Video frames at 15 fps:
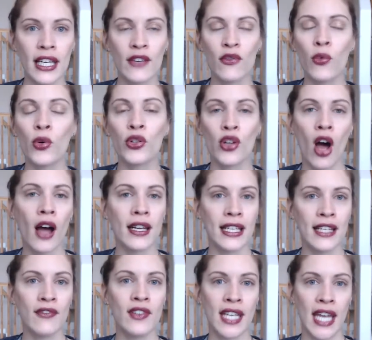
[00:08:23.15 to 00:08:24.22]
If we're not
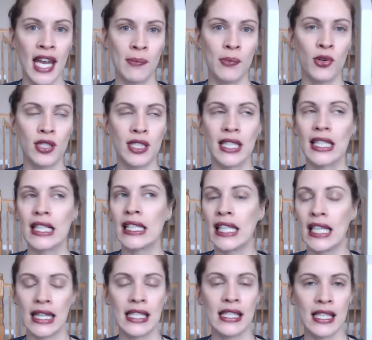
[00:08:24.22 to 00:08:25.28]
even able to
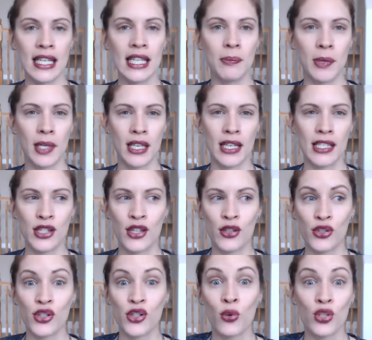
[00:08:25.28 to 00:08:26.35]
clean the teeth because they're
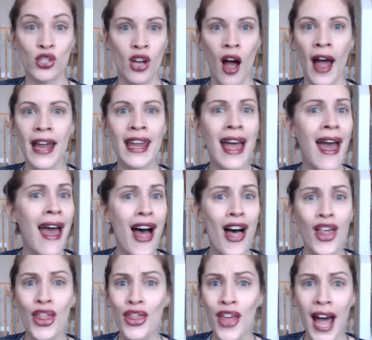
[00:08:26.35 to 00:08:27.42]
so shy,
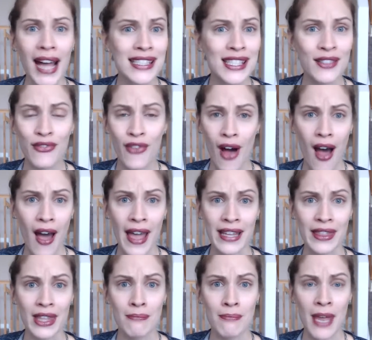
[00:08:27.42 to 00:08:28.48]
that's
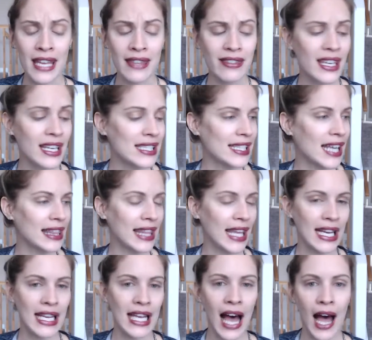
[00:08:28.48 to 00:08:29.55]
fine. The main thing is that
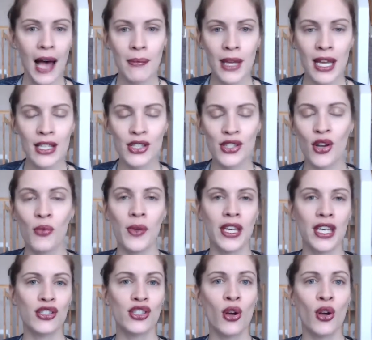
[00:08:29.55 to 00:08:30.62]
they come in so we
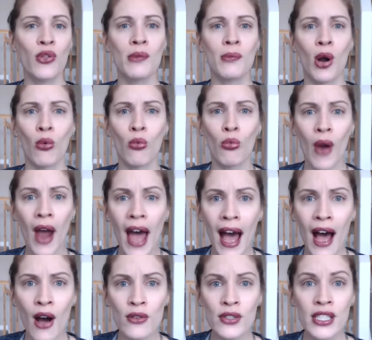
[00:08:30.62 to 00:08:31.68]
can show them
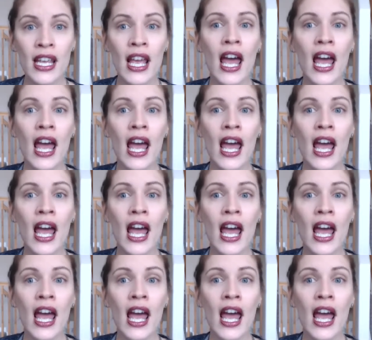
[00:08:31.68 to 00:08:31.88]
around.